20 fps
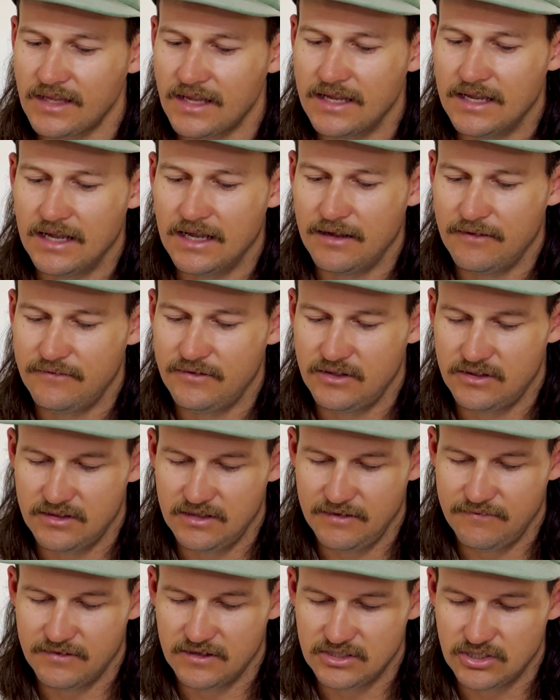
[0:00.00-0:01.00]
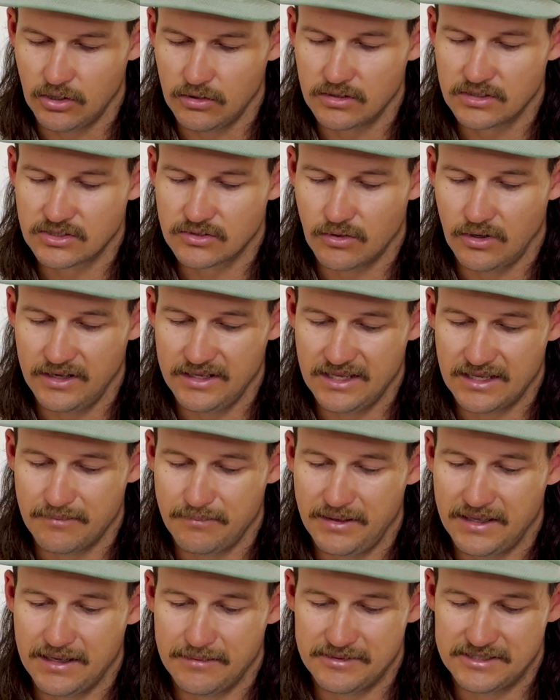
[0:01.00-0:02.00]
If the dollar's right, you can
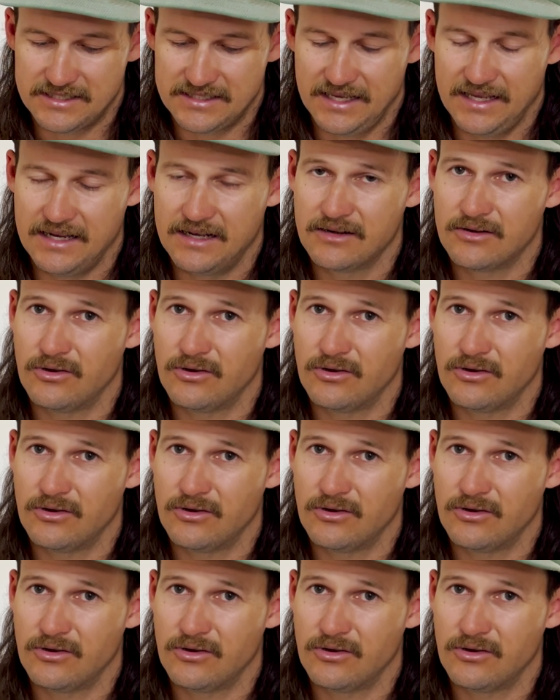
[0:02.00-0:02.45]
pick up a standard